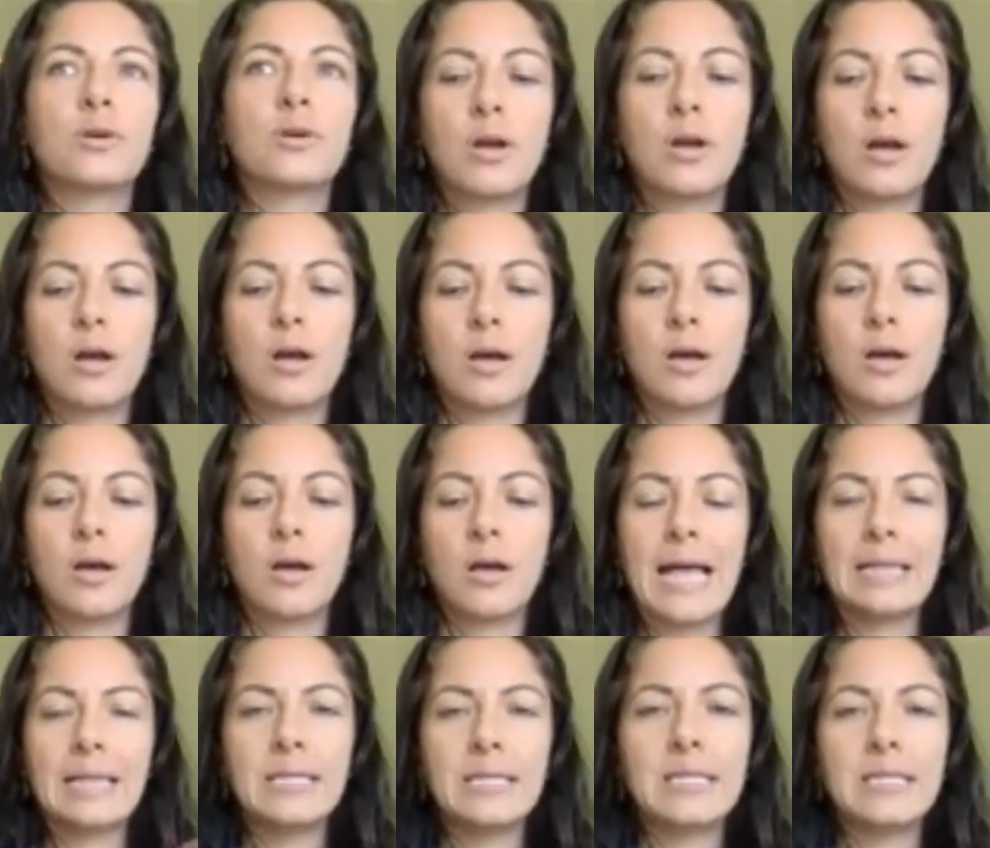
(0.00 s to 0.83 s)

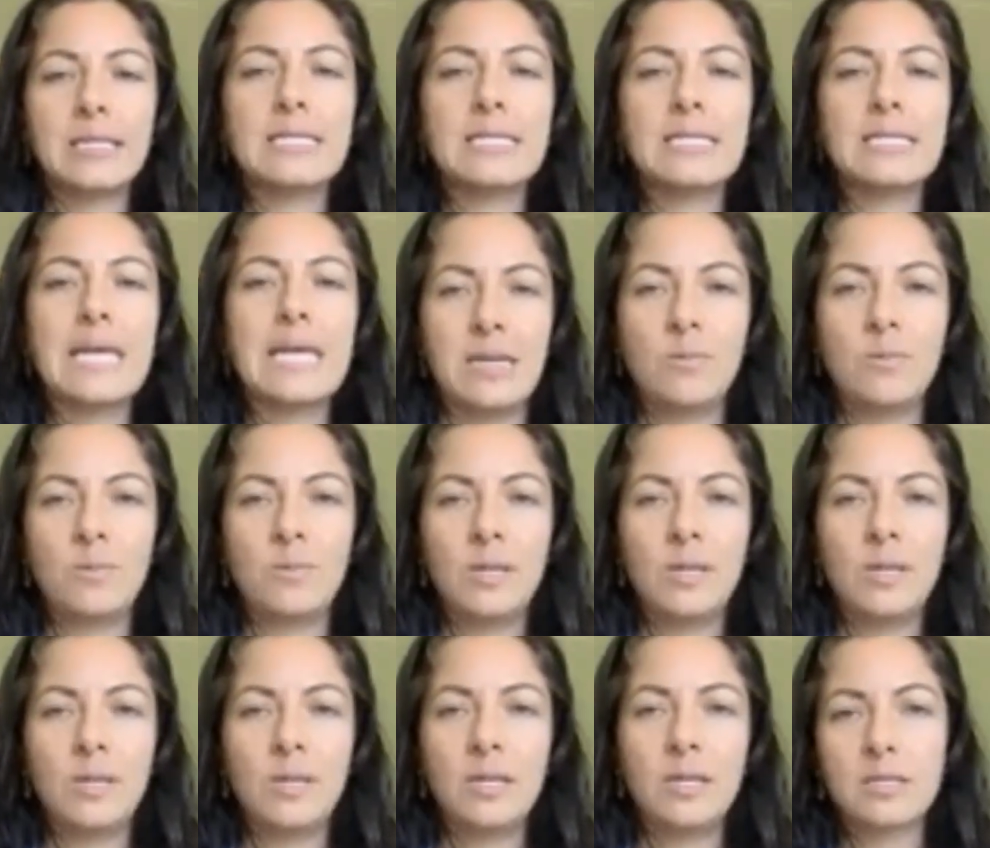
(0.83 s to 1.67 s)
for at
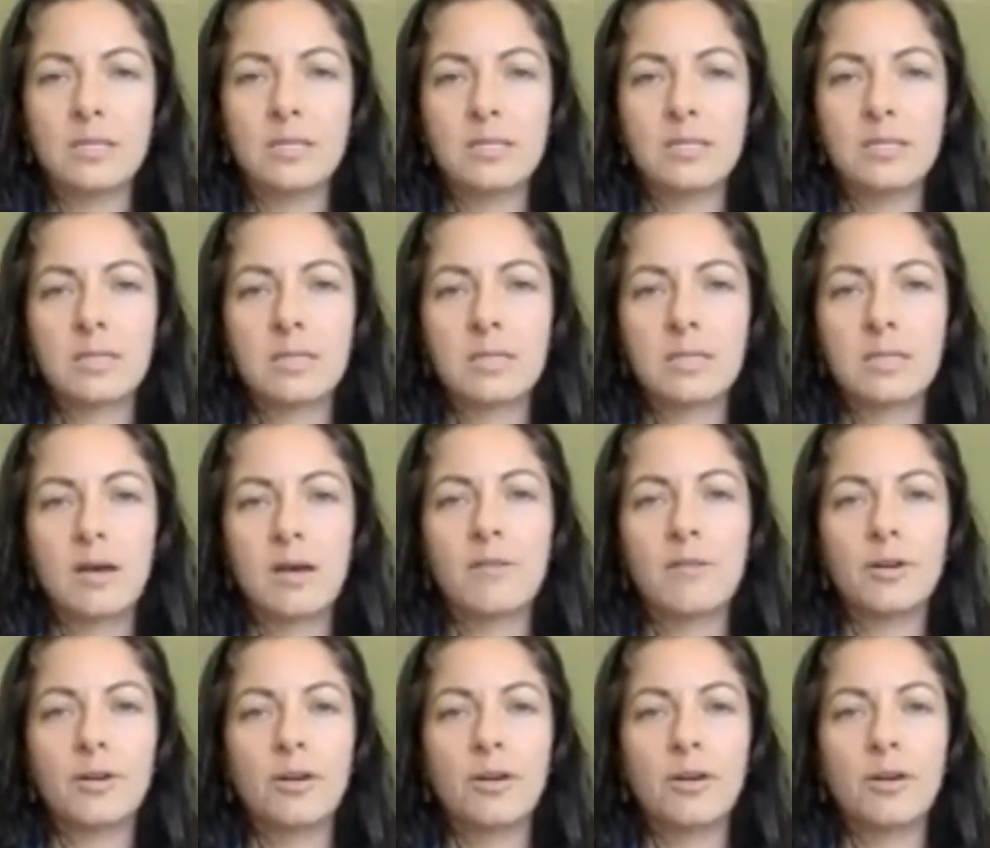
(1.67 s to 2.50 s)
least 8
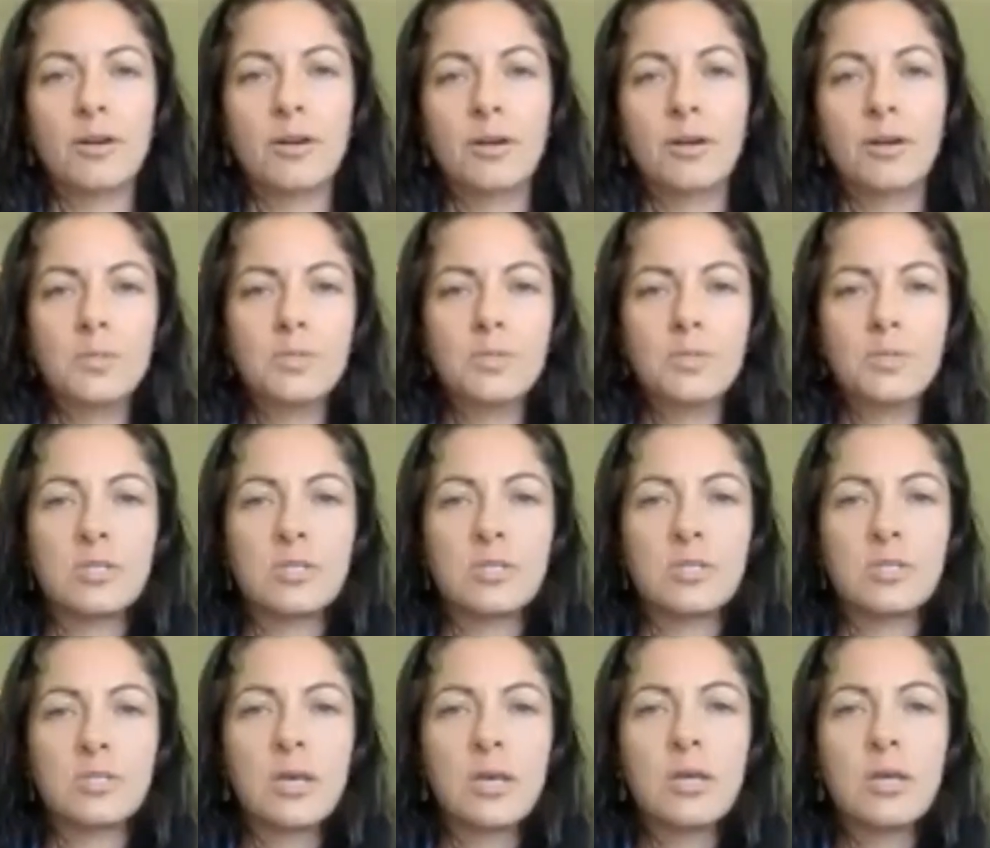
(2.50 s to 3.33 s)
weeks of
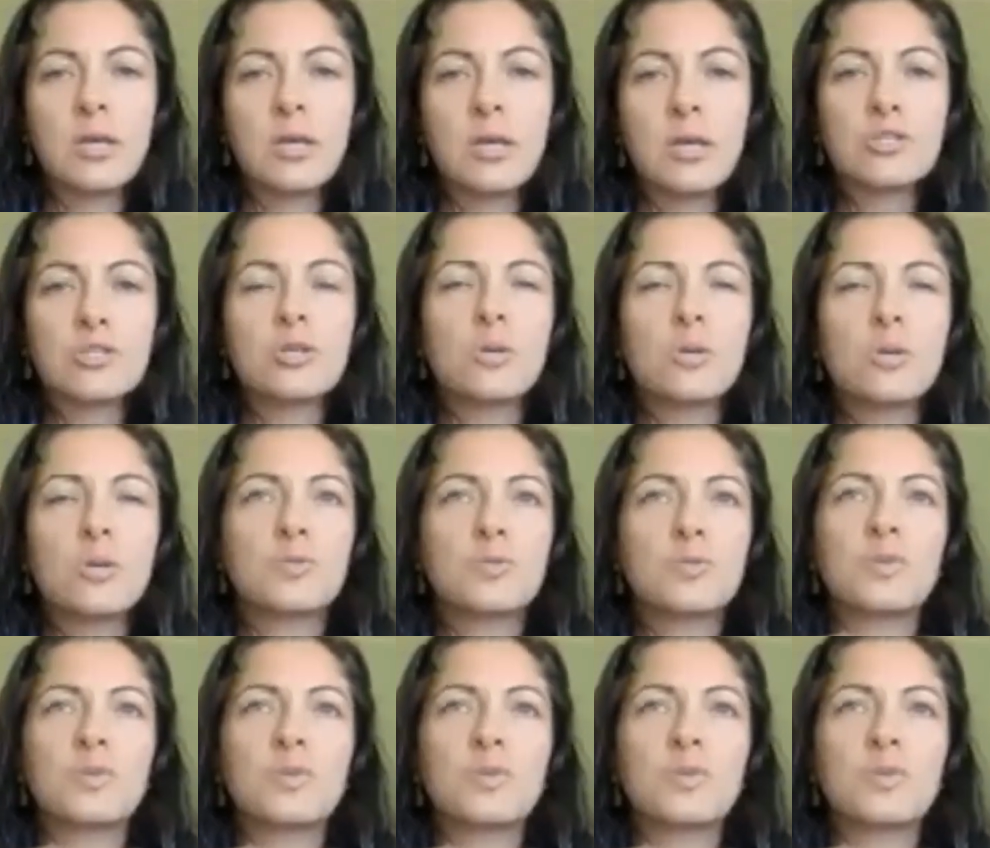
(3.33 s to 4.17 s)
herbs.
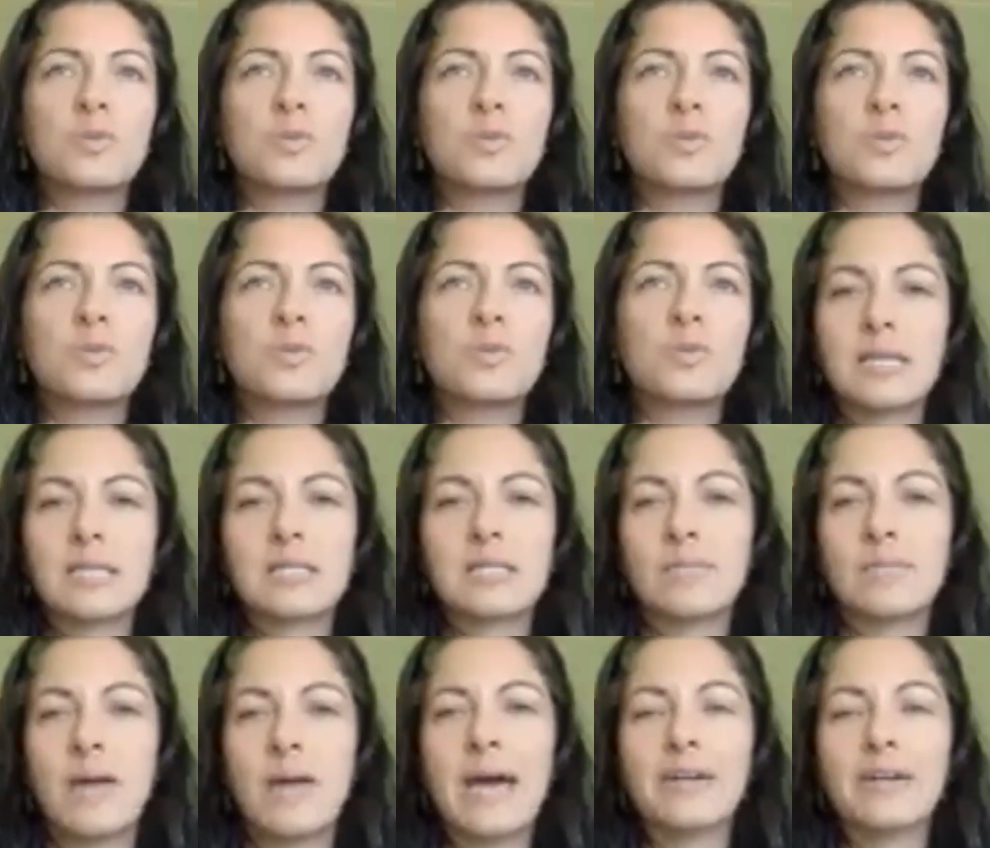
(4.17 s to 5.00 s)
So it's really, it
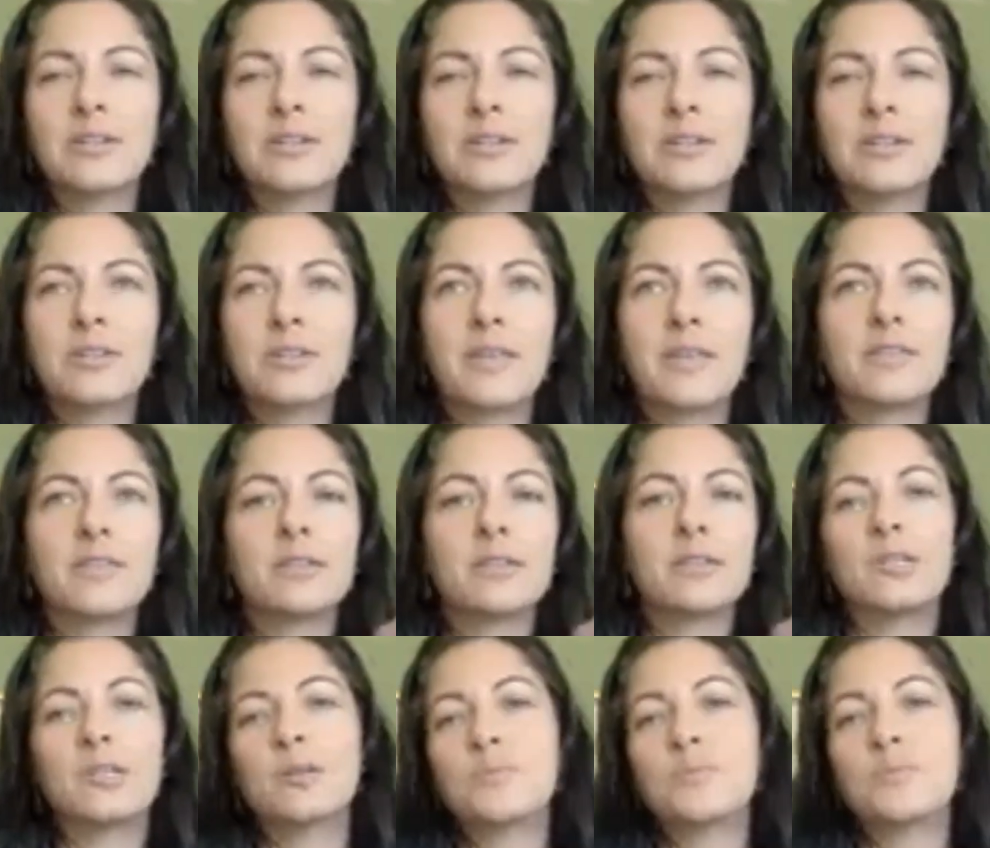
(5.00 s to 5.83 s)
doesn't matter that
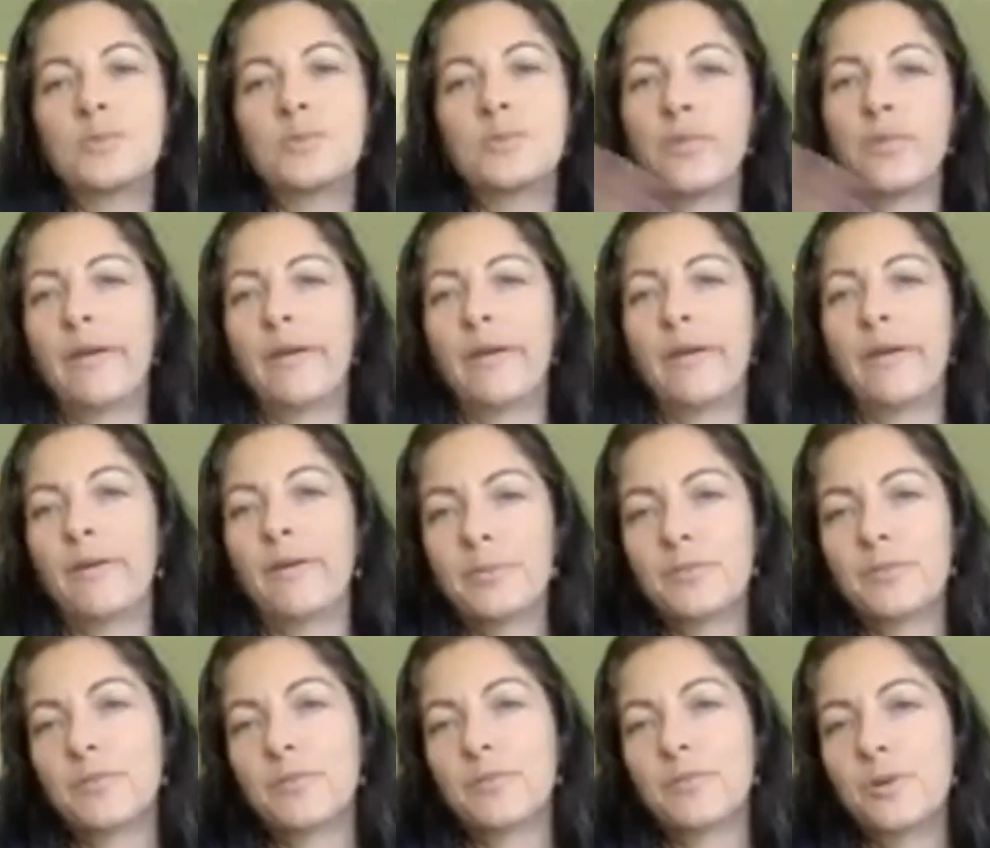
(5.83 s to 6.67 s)
the herbs are there
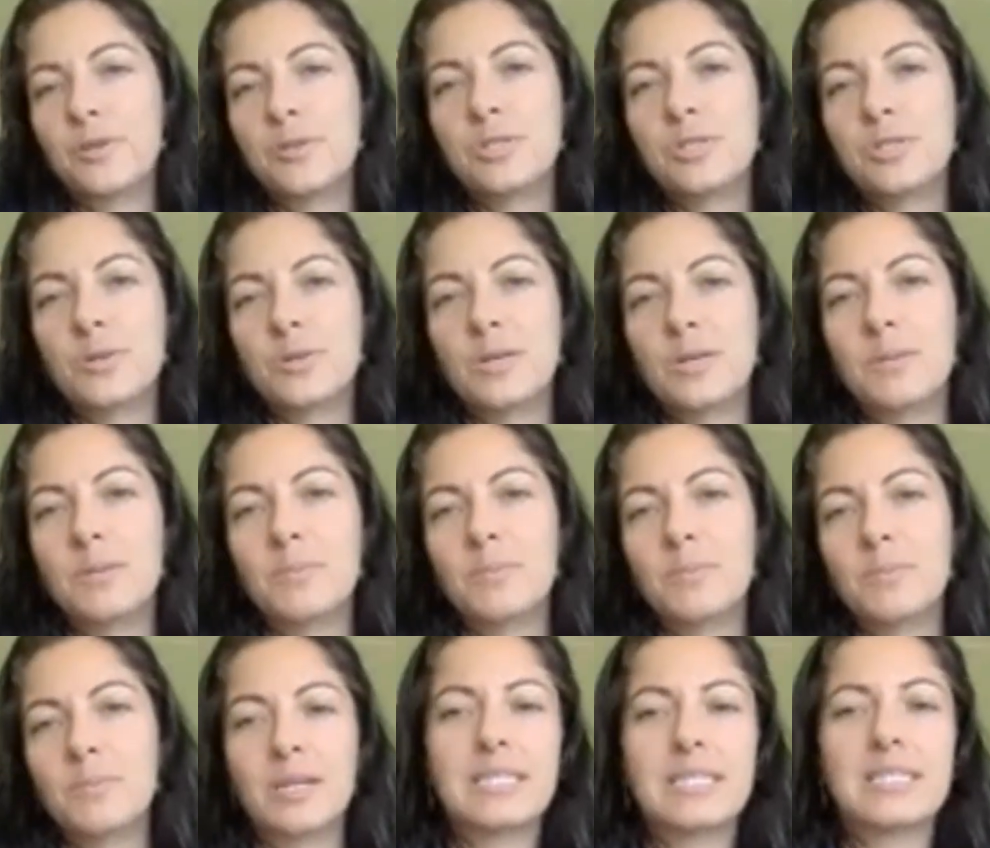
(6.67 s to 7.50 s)
before you do it,
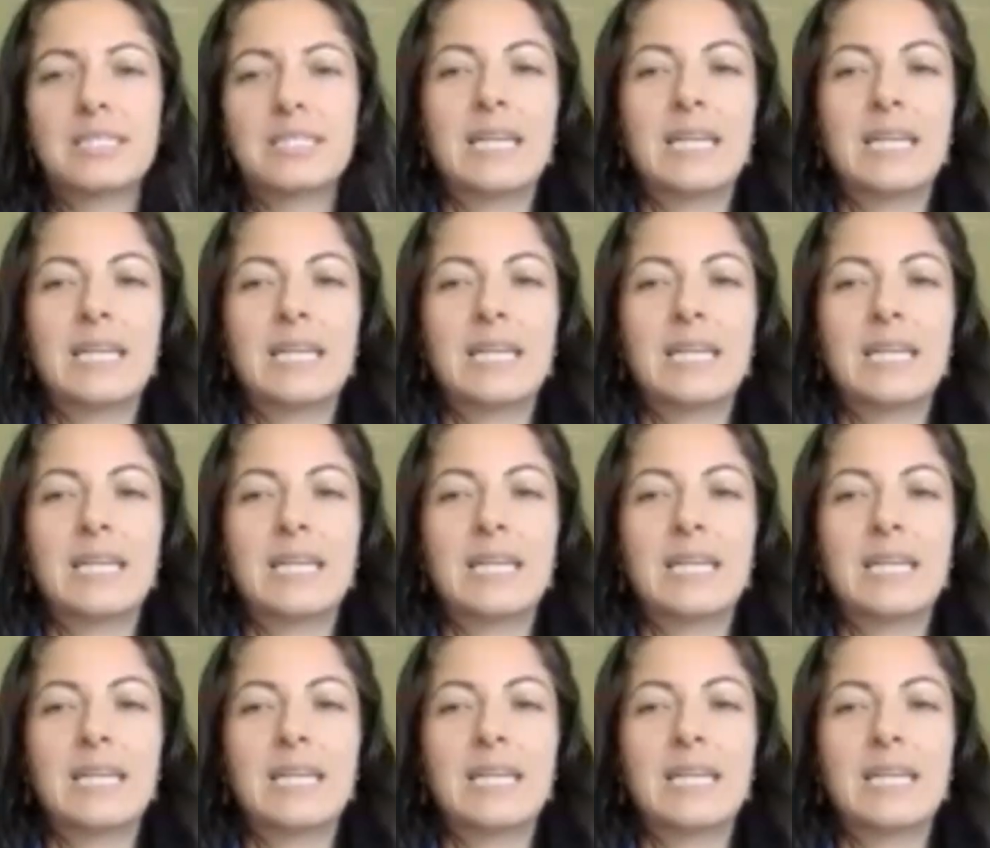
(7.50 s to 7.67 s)
but it's